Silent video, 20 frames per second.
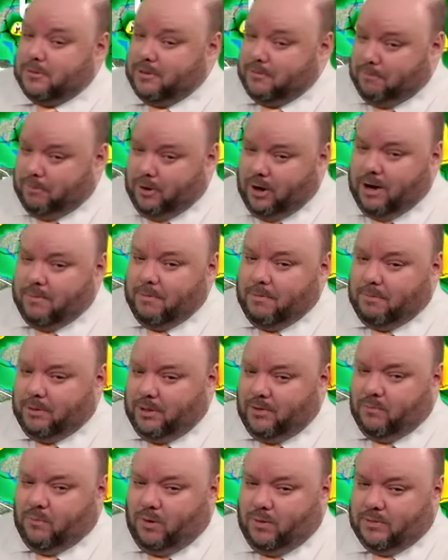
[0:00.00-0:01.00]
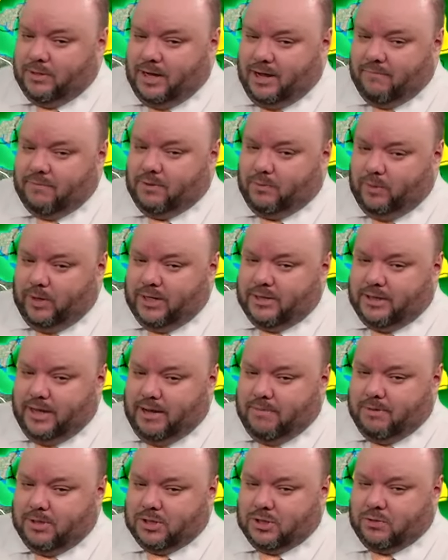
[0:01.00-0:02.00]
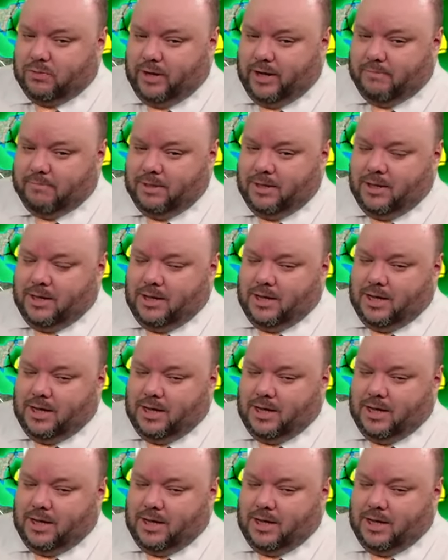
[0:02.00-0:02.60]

that probably won't have the wind damage threat.